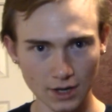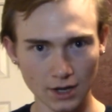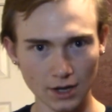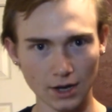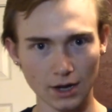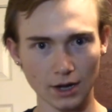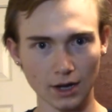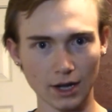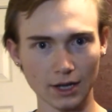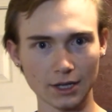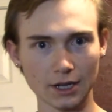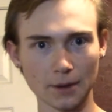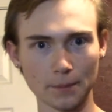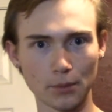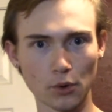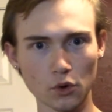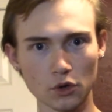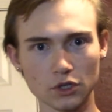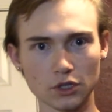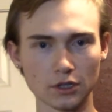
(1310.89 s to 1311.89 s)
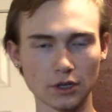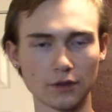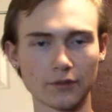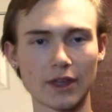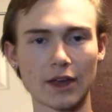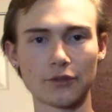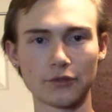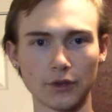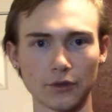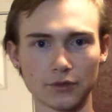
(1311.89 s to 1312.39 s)
I get a portion of
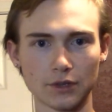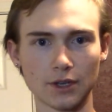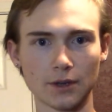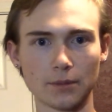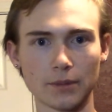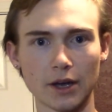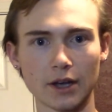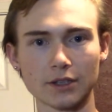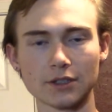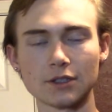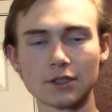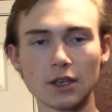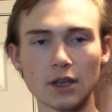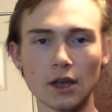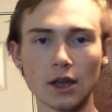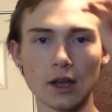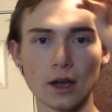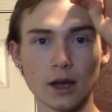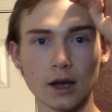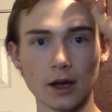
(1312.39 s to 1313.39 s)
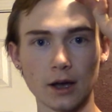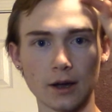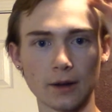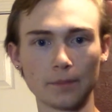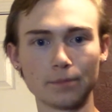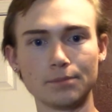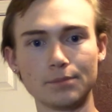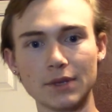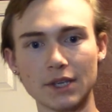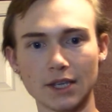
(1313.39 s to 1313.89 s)
that 15 bucks
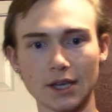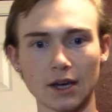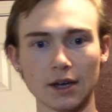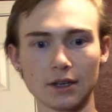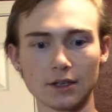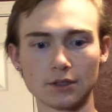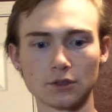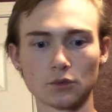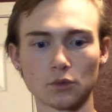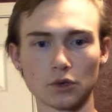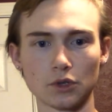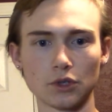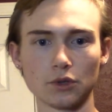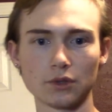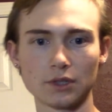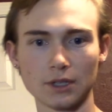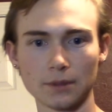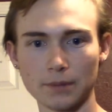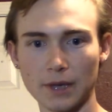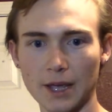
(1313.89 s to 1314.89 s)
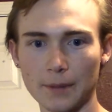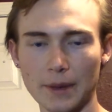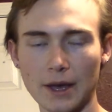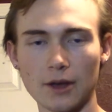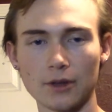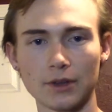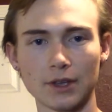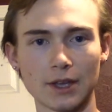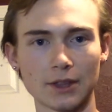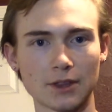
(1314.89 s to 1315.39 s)
because we're using
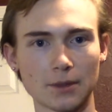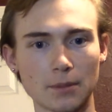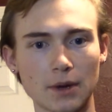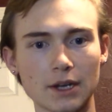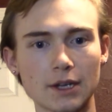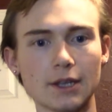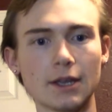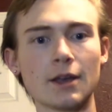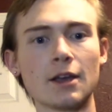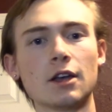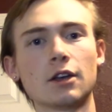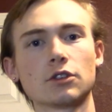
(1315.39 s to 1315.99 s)
PayPal to get the money.